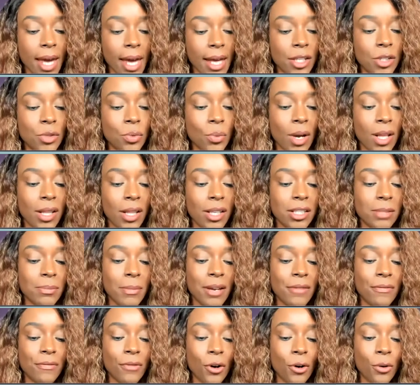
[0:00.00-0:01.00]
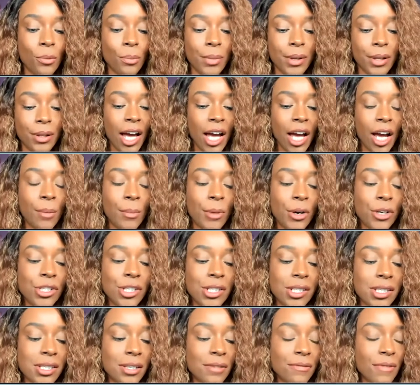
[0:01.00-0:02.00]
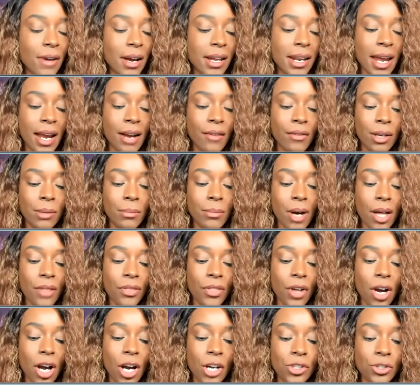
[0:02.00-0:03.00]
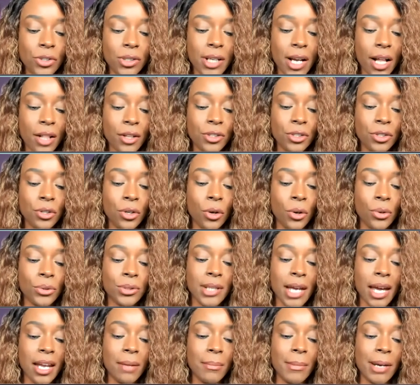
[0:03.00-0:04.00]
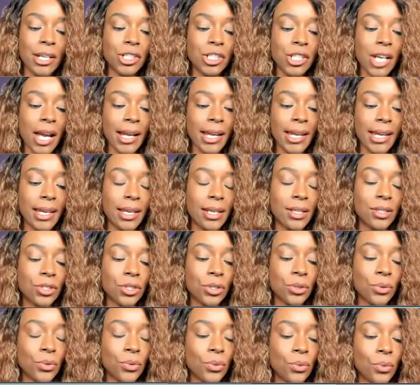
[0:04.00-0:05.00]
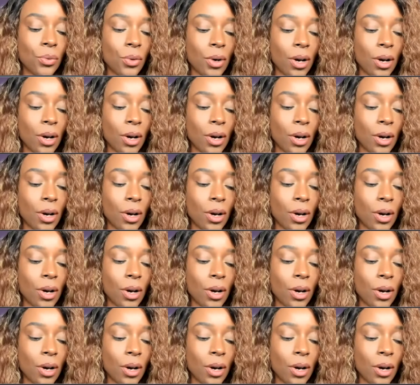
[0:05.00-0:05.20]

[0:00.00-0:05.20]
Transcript: as well as my phone bill. Emergency fund, every month, $100 goes out of my checking into